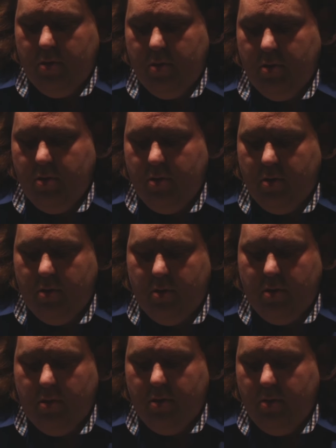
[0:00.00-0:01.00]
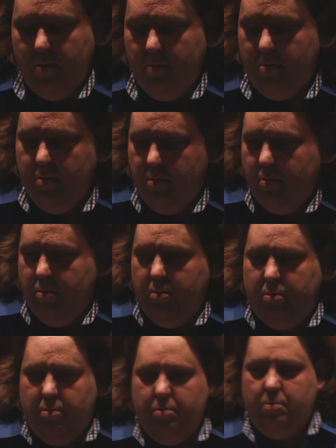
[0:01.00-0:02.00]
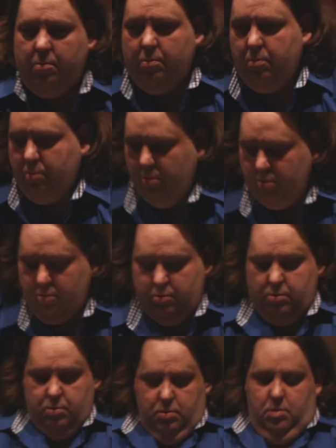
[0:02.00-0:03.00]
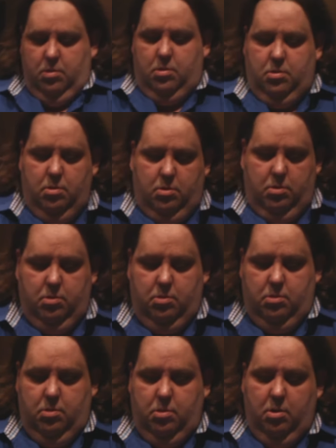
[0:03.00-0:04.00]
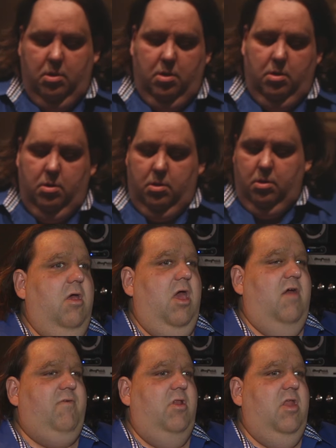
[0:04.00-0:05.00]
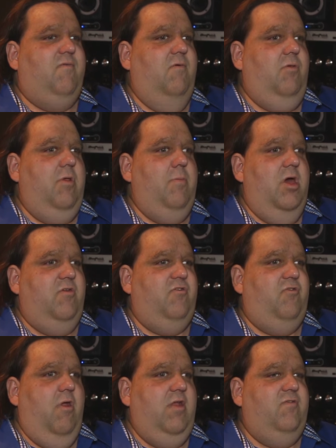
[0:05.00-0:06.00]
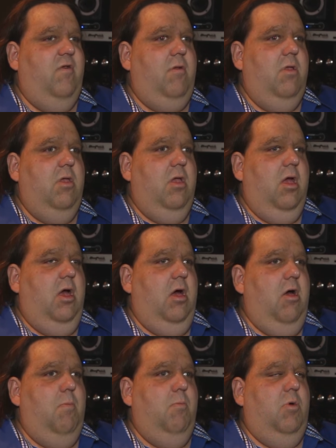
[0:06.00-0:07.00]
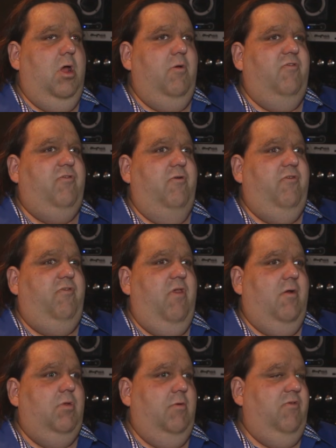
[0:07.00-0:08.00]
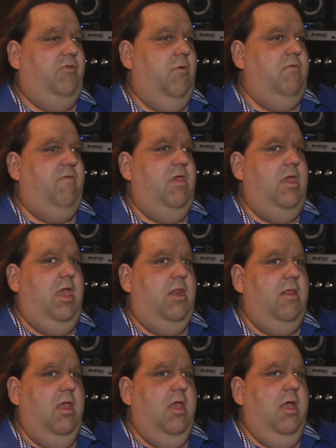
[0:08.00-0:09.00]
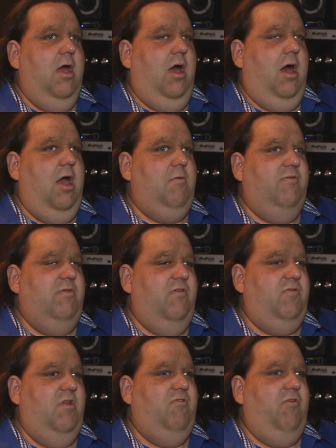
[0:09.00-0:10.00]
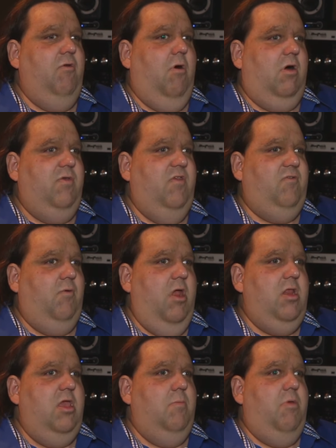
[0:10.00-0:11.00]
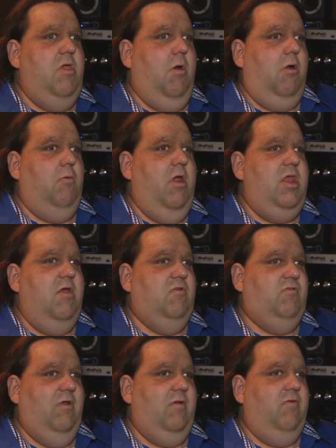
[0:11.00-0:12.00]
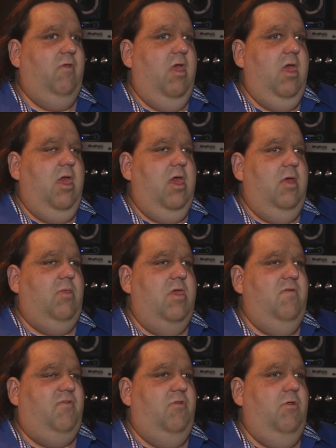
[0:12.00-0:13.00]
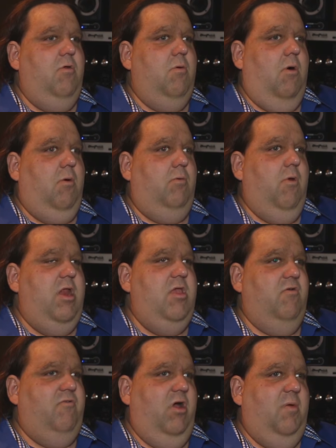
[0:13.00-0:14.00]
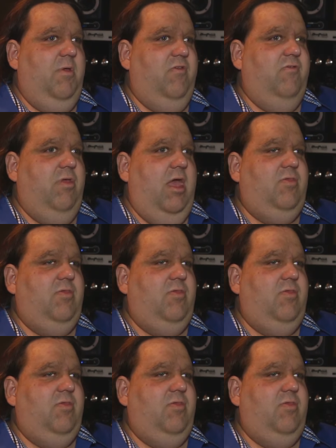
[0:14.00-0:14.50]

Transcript: Now the tools I have are much more professional. But the step that I took essentially was having never really met a stranger. Um, when I was so sick, when I was 13, I was listening to all these great NPR radio shows. And they used to do old radio dramas, like